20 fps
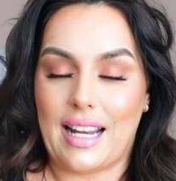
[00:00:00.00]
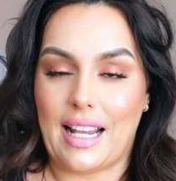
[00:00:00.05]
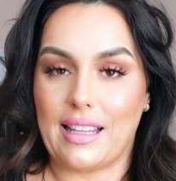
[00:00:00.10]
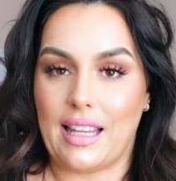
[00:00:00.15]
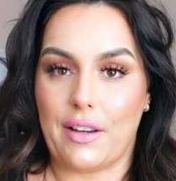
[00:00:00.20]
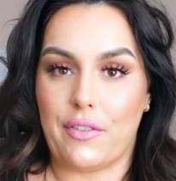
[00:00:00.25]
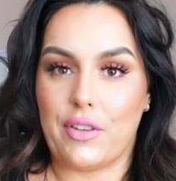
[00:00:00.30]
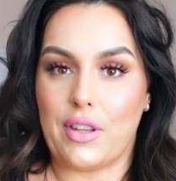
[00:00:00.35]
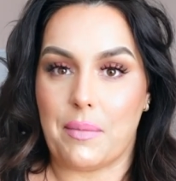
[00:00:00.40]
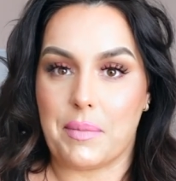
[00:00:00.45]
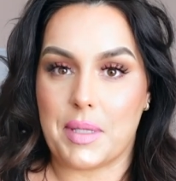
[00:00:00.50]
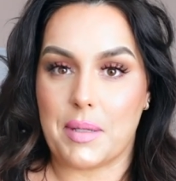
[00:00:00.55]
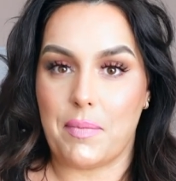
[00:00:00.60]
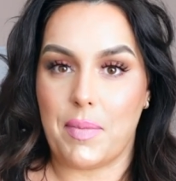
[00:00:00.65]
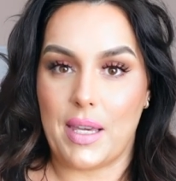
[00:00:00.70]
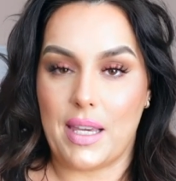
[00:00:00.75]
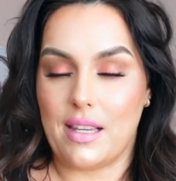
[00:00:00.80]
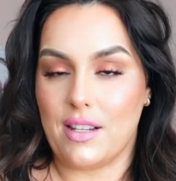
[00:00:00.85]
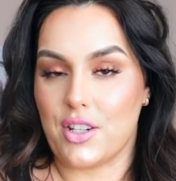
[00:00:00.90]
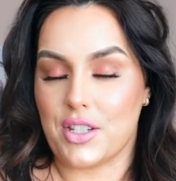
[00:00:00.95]
I like for them to
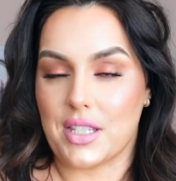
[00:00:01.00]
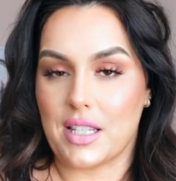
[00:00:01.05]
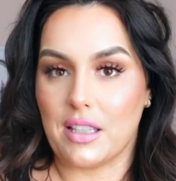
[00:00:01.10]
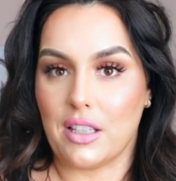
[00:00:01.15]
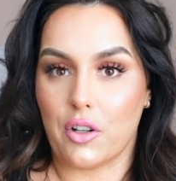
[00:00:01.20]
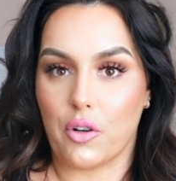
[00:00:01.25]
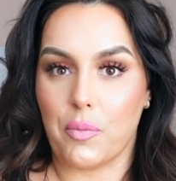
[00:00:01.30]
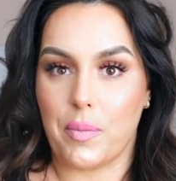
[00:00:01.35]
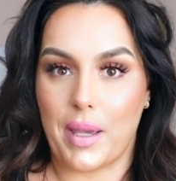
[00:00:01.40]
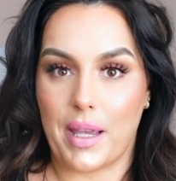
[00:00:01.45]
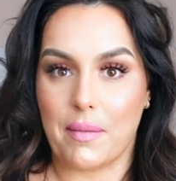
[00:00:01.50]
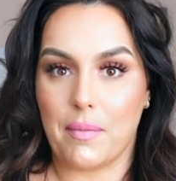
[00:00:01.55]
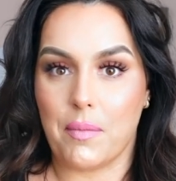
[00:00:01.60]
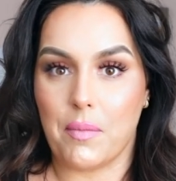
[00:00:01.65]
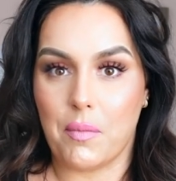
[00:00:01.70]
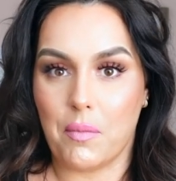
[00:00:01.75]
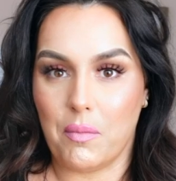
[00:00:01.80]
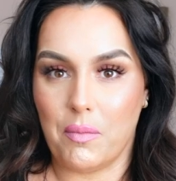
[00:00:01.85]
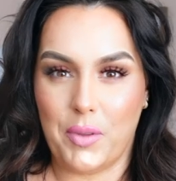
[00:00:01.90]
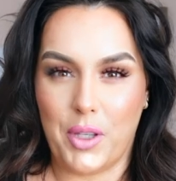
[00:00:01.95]
be just a little bit
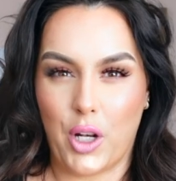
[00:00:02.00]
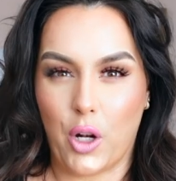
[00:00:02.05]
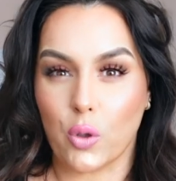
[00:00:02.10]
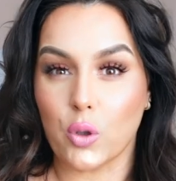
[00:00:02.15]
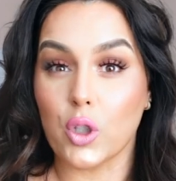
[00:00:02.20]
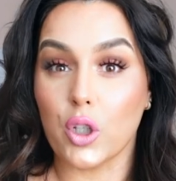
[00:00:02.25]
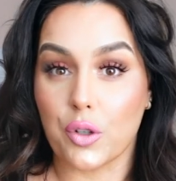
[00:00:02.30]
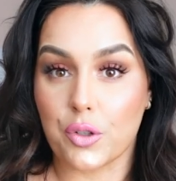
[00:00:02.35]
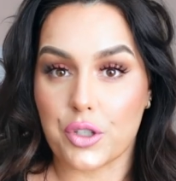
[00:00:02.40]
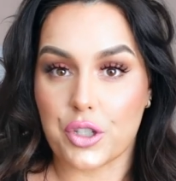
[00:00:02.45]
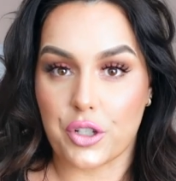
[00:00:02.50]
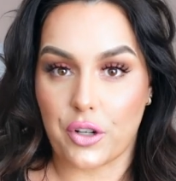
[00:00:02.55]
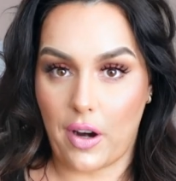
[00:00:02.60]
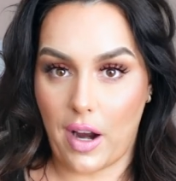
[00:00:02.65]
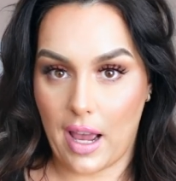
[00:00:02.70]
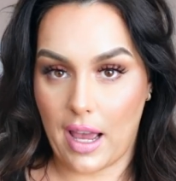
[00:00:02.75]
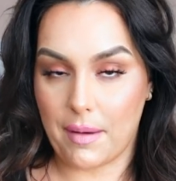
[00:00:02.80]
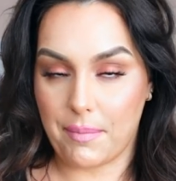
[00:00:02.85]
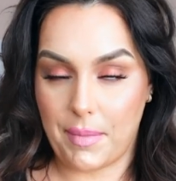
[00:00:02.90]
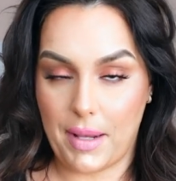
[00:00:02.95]
you know, looser
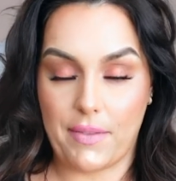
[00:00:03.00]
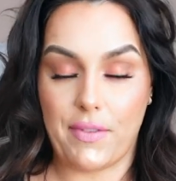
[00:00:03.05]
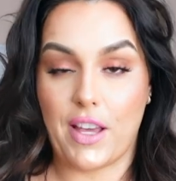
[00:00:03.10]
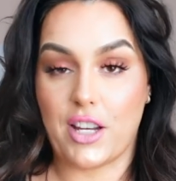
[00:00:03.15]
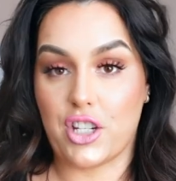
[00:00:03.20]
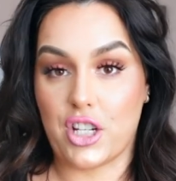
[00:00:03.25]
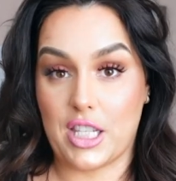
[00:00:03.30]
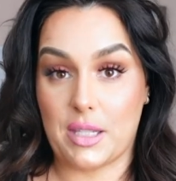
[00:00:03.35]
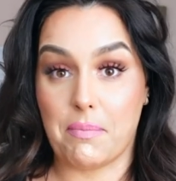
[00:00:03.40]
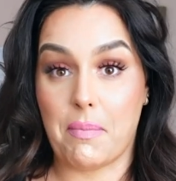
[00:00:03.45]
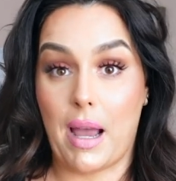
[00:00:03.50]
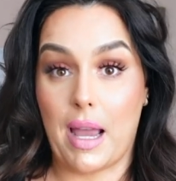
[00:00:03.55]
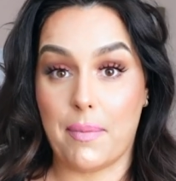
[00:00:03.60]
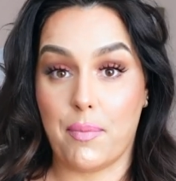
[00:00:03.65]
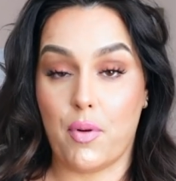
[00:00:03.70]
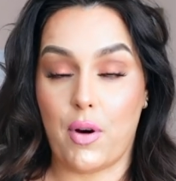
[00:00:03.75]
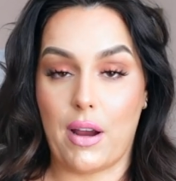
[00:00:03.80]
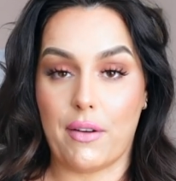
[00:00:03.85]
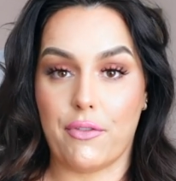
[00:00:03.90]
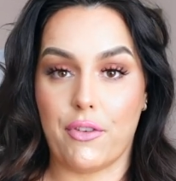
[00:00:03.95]
on me. That's just my
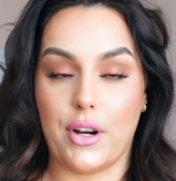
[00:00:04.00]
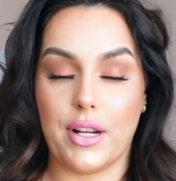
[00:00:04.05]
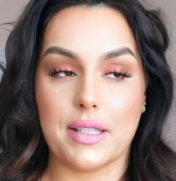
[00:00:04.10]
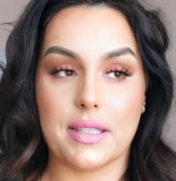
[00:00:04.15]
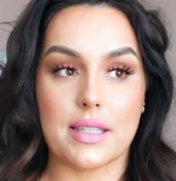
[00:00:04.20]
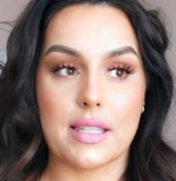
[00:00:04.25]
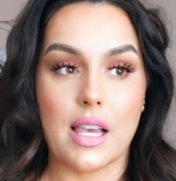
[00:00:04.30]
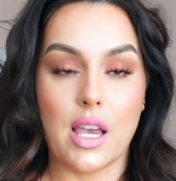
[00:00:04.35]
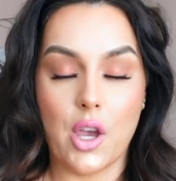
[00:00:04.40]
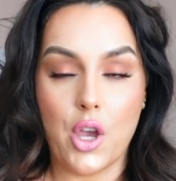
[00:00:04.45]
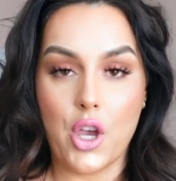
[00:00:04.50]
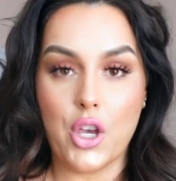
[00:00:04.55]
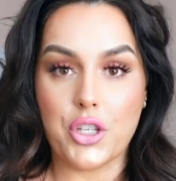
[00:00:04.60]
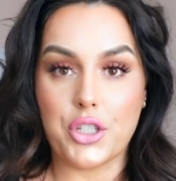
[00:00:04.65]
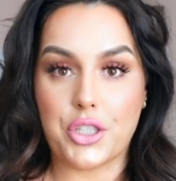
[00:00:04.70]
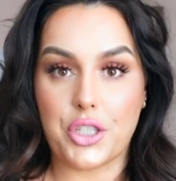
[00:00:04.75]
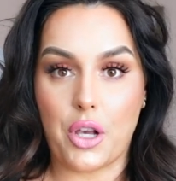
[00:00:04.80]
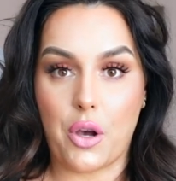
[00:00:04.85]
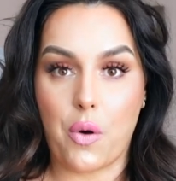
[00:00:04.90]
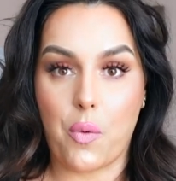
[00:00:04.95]
preference.
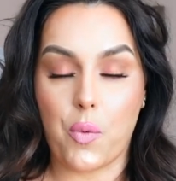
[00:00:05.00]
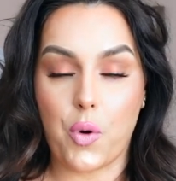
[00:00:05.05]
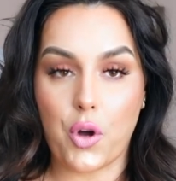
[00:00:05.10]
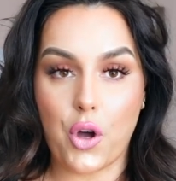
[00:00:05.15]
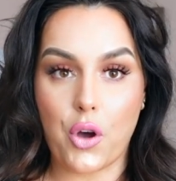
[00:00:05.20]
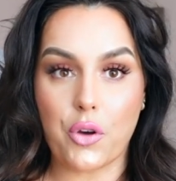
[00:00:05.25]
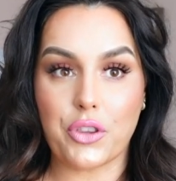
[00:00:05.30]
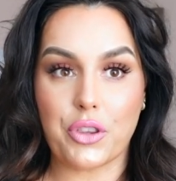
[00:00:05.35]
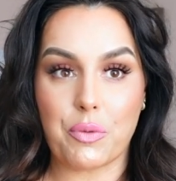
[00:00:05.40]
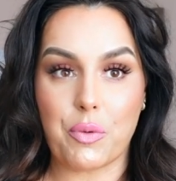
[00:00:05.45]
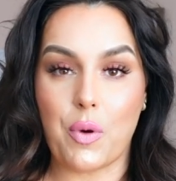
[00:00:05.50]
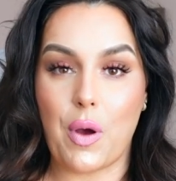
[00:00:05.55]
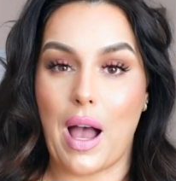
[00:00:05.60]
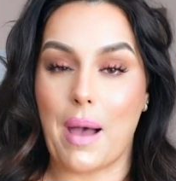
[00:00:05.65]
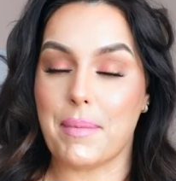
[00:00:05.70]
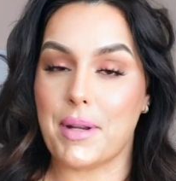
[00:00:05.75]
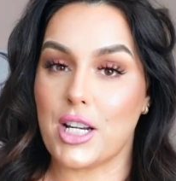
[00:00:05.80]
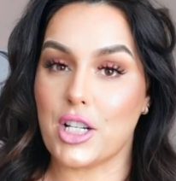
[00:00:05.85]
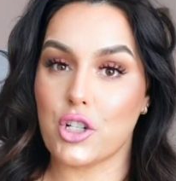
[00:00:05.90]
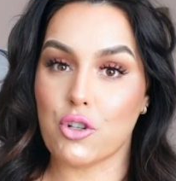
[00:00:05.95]
So we'll go through.
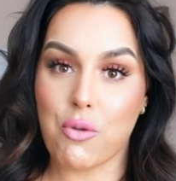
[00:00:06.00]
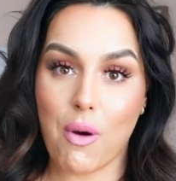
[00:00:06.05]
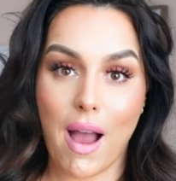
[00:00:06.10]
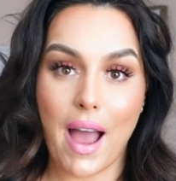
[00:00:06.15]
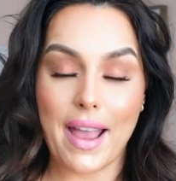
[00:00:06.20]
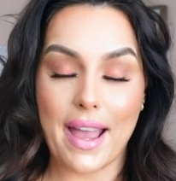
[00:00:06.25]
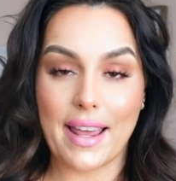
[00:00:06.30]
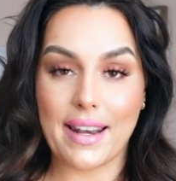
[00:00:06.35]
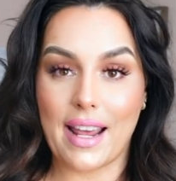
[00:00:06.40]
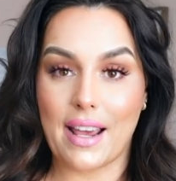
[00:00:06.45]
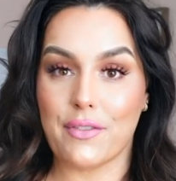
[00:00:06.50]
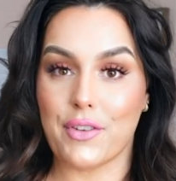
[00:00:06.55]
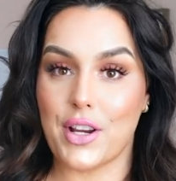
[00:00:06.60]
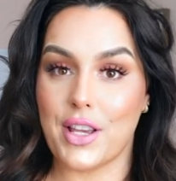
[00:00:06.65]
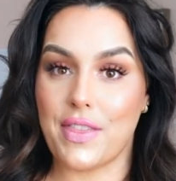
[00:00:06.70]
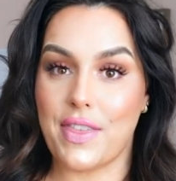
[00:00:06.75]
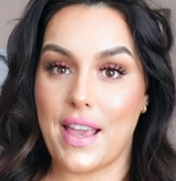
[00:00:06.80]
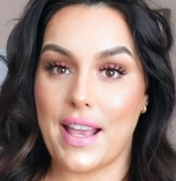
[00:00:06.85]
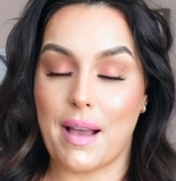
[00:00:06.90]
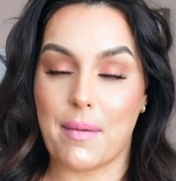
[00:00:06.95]
I'm going to try on
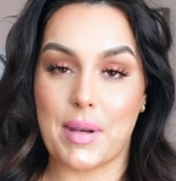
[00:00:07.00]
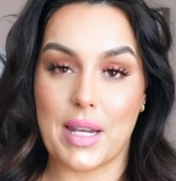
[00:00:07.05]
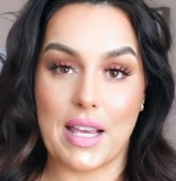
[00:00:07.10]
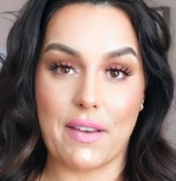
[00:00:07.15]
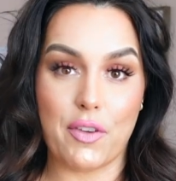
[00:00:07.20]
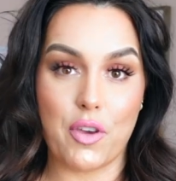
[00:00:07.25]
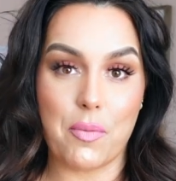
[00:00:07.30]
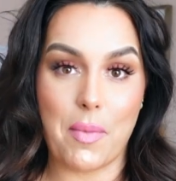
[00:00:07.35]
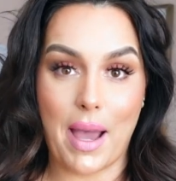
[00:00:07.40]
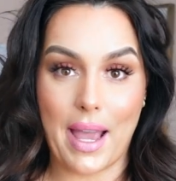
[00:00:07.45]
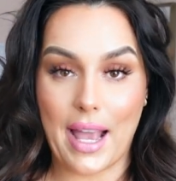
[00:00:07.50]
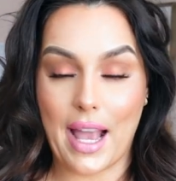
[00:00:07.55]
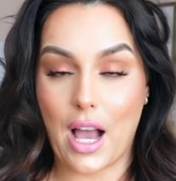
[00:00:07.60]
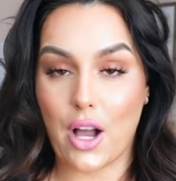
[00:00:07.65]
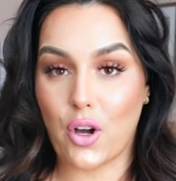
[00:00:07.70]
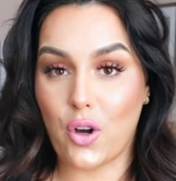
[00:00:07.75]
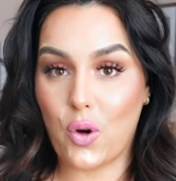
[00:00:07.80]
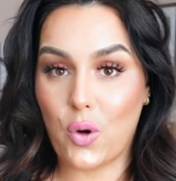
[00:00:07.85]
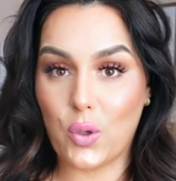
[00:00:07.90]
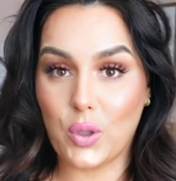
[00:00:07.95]
everything. I'm going to give you
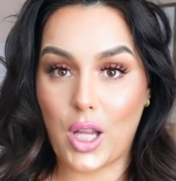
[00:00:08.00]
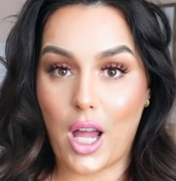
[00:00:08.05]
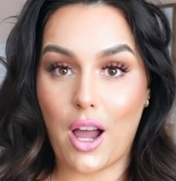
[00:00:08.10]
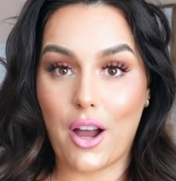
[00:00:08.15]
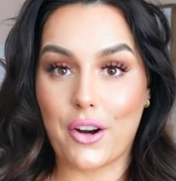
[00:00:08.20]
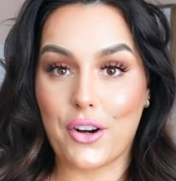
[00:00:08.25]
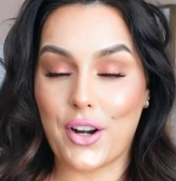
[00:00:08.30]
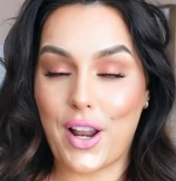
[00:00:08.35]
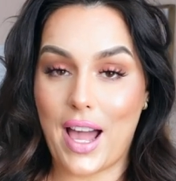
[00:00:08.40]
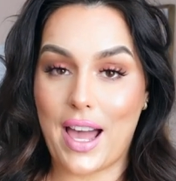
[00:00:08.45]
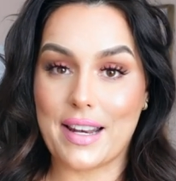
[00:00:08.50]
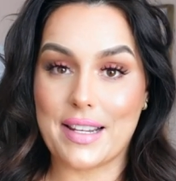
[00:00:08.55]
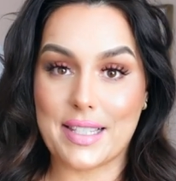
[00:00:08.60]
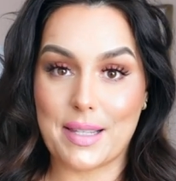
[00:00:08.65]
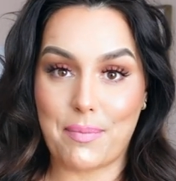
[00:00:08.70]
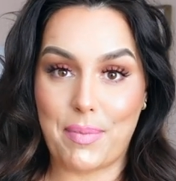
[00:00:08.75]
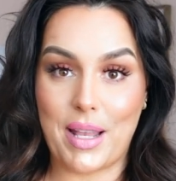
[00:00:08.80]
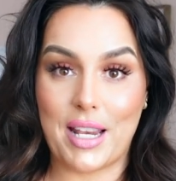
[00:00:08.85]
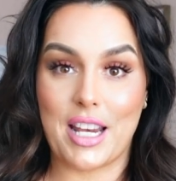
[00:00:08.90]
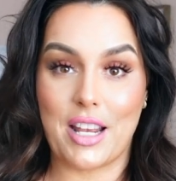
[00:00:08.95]
my cold, hard, honest
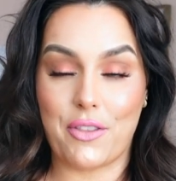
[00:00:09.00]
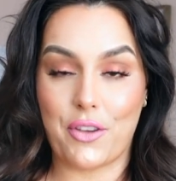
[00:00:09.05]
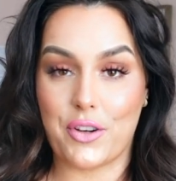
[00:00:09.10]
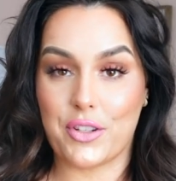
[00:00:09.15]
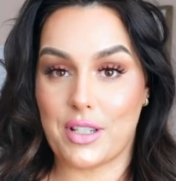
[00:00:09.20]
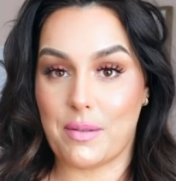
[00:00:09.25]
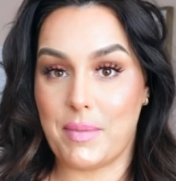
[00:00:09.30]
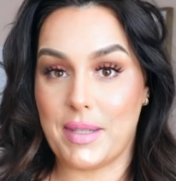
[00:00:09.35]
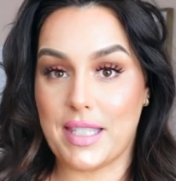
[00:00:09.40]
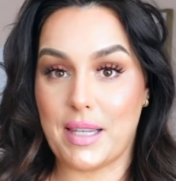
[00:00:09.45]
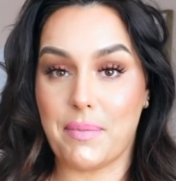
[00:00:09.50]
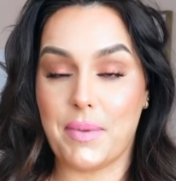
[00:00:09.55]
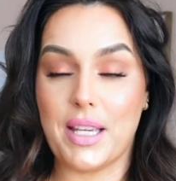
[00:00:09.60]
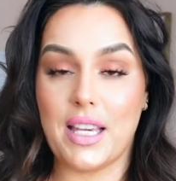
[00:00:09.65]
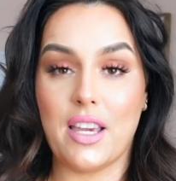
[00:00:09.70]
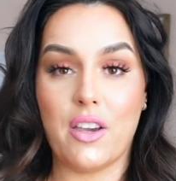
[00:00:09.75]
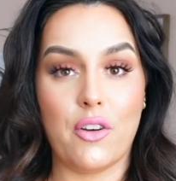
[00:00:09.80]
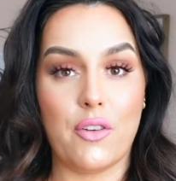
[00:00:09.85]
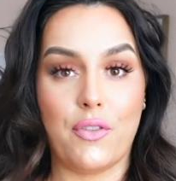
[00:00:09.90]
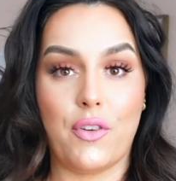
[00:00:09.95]
opinion. There's going to be something
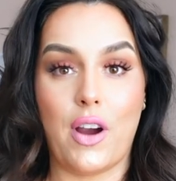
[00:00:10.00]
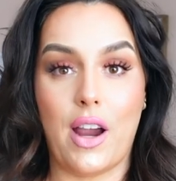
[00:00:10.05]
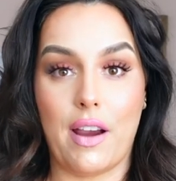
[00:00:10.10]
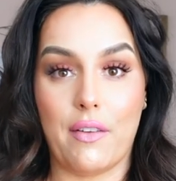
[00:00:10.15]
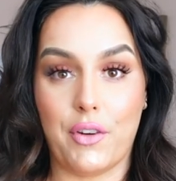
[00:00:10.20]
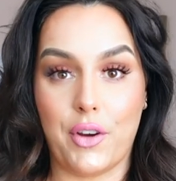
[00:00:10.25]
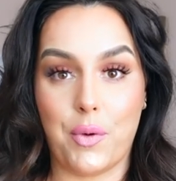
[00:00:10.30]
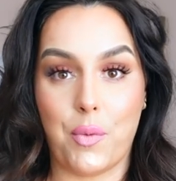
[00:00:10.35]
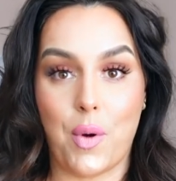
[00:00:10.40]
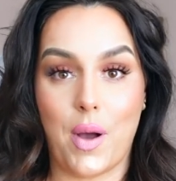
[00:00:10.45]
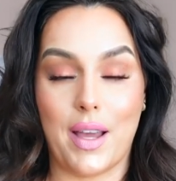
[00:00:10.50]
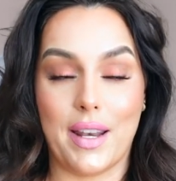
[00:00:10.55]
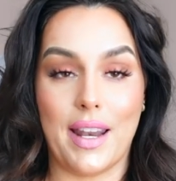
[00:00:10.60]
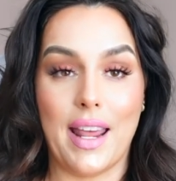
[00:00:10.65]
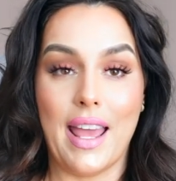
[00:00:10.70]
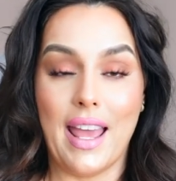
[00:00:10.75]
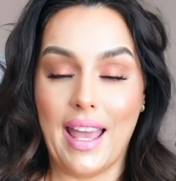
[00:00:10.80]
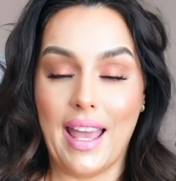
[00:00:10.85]
here for everyone.